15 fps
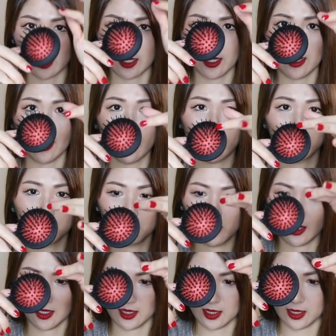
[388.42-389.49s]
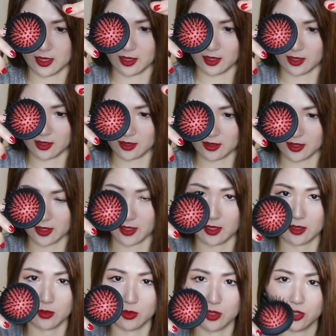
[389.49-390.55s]
and I have my hair
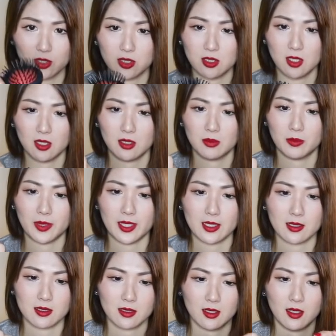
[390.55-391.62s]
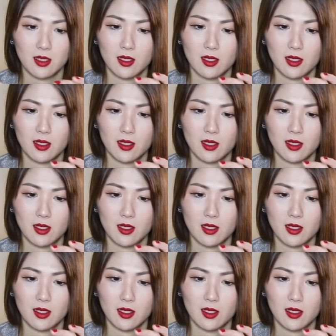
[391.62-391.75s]
here, which is not the best